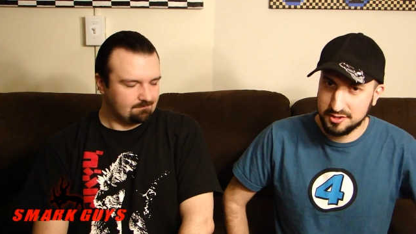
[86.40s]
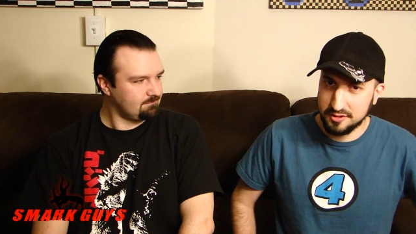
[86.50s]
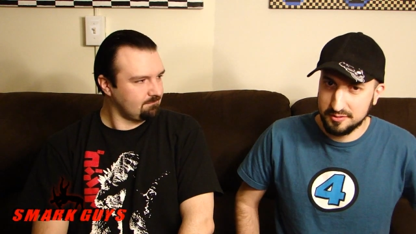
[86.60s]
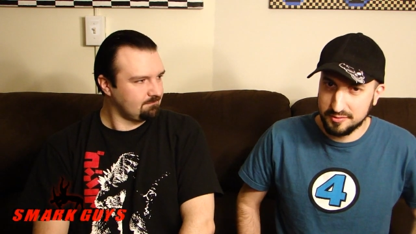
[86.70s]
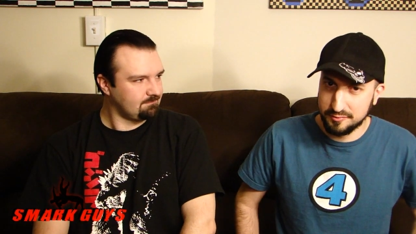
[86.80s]

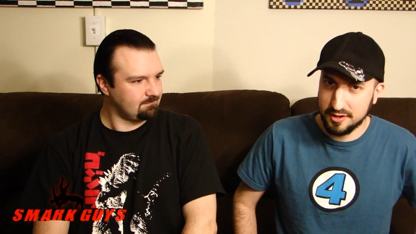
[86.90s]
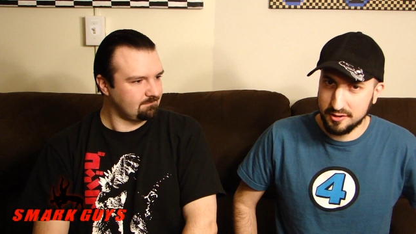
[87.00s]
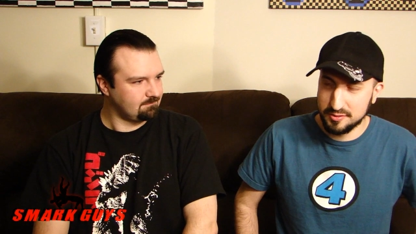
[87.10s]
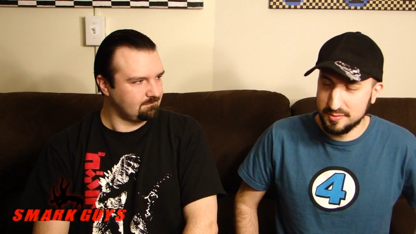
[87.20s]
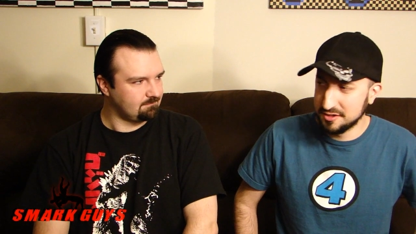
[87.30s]
Speaker 1: saw the, the
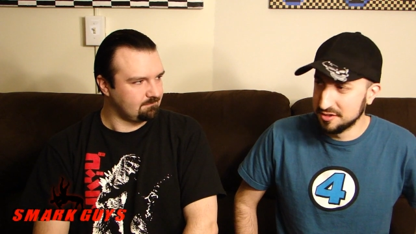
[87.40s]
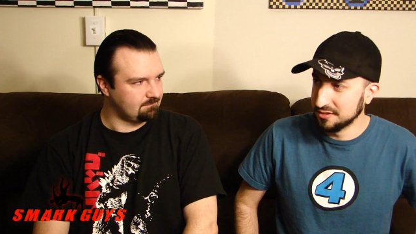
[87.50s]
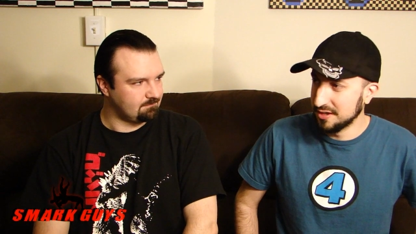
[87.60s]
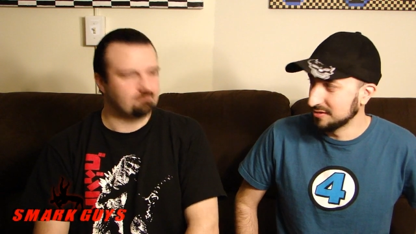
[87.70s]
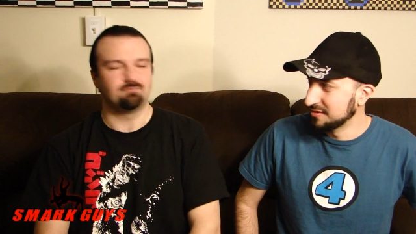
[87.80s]
final three
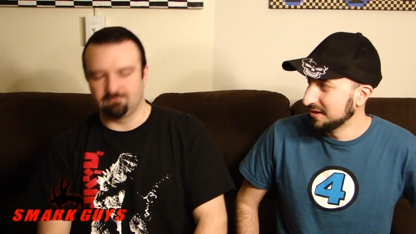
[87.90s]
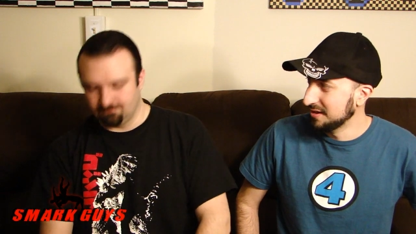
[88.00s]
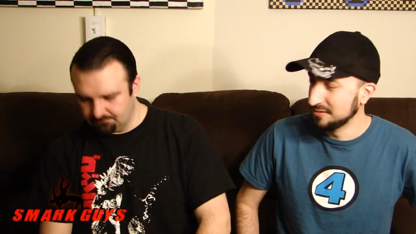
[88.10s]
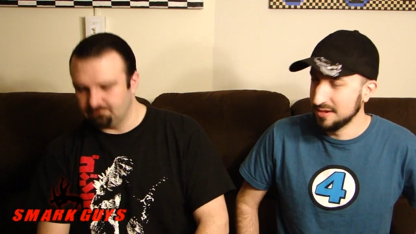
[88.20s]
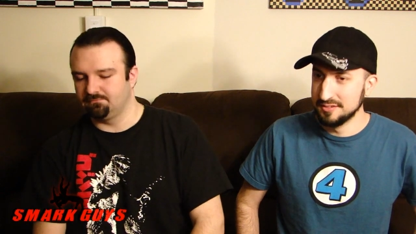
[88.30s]
matches of
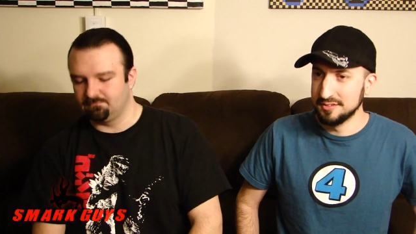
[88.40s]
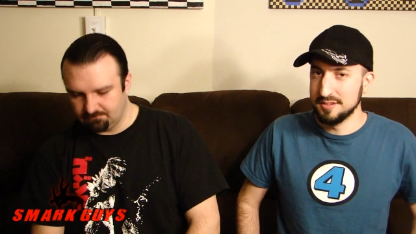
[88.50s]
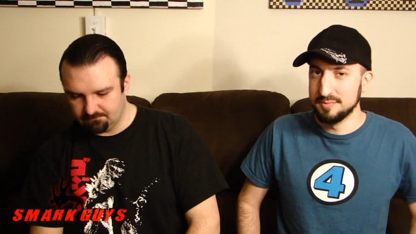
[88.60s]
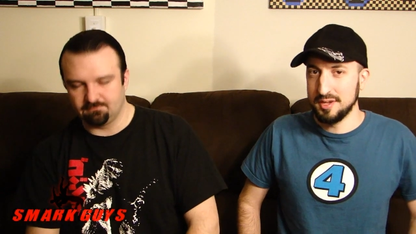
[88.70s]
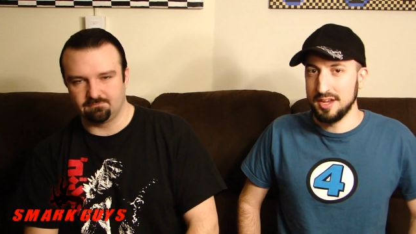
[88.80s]
Lockdown and, and
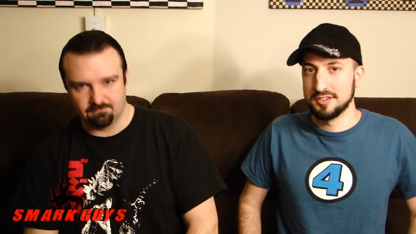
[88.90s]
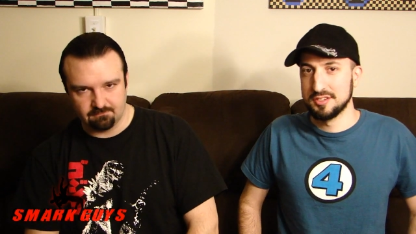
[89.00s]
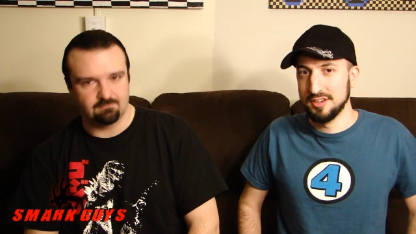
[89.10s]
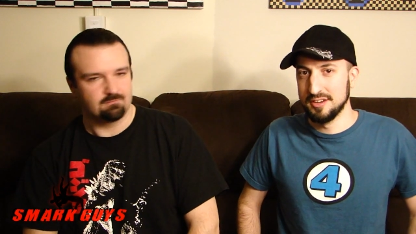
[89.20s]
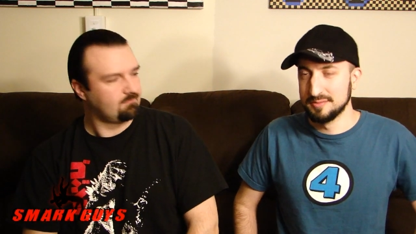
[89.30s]
uh,
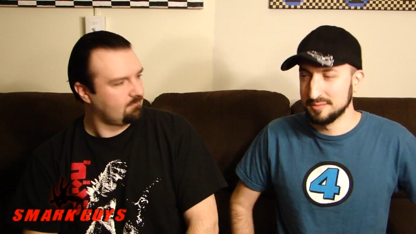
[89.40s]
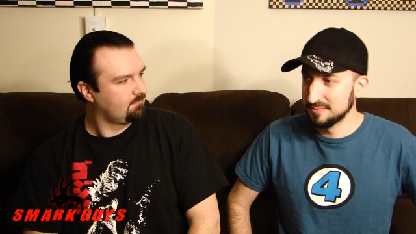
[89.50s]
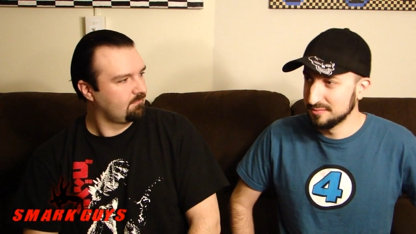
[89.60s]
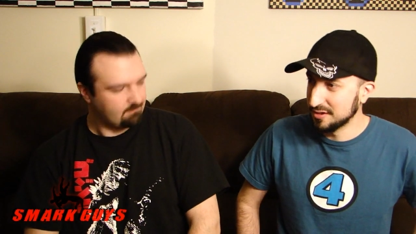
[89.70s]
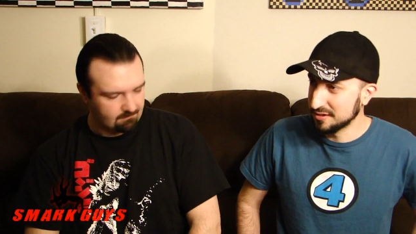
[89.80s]
Impact. So
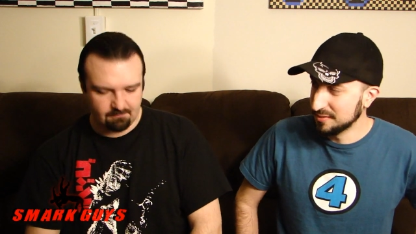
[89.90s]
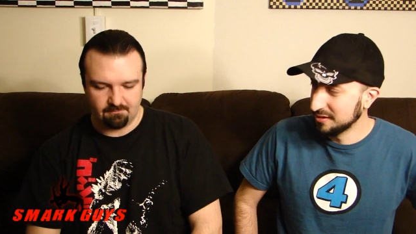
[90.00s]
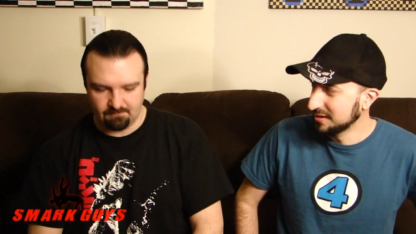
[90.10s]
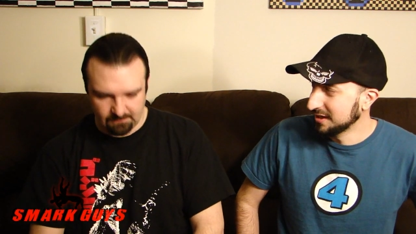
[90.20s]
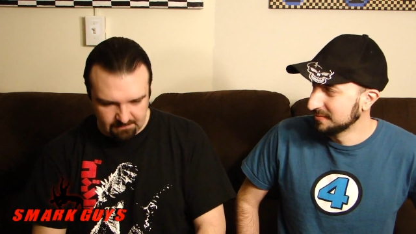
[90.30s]
we'll talk
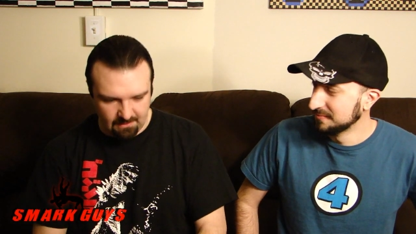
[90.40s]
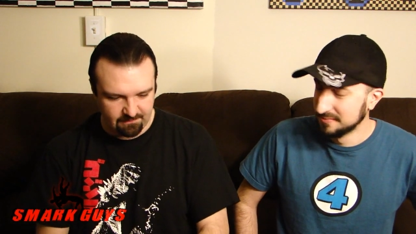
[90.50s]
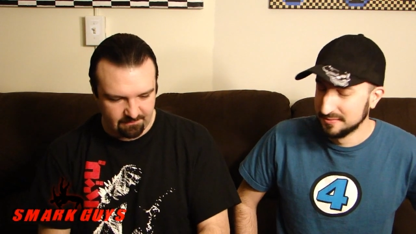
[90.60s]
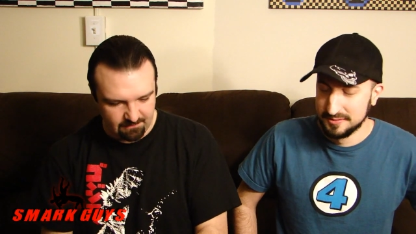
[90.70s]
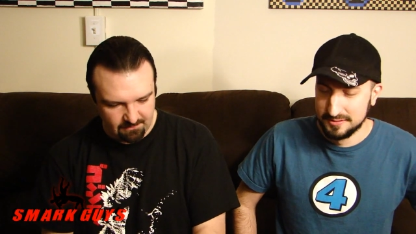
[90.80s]
about that.
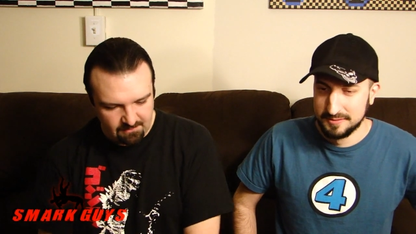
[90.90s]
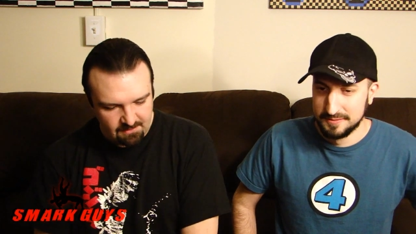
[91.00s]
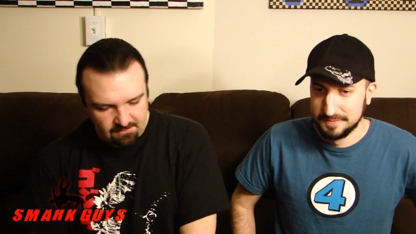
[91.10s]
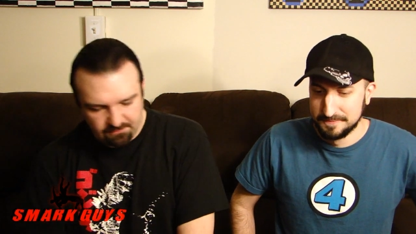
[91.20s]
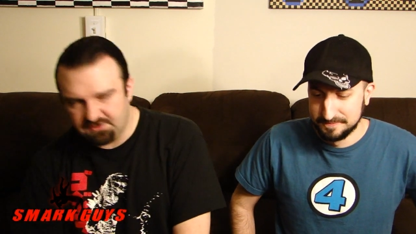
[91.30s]
Yes.
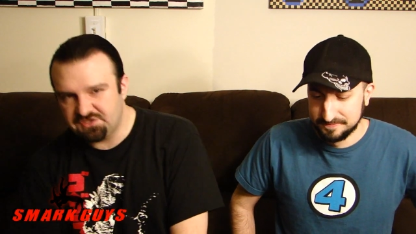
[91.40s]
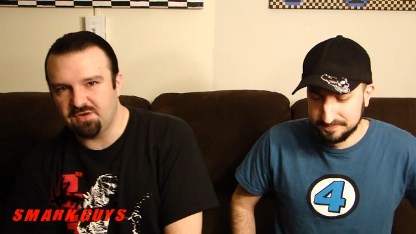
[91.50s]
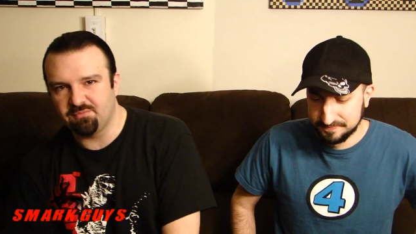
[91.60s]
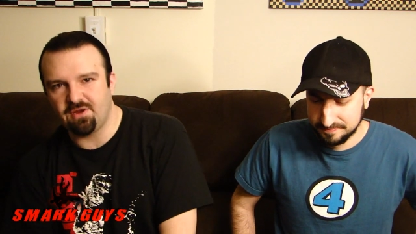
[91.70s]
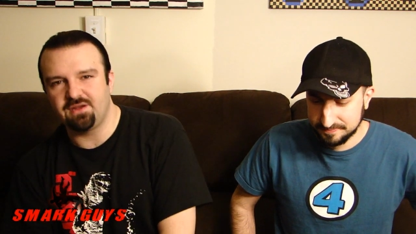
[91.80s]
So
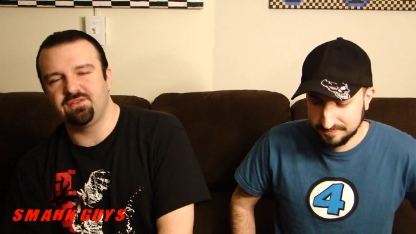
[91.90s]
let's jump right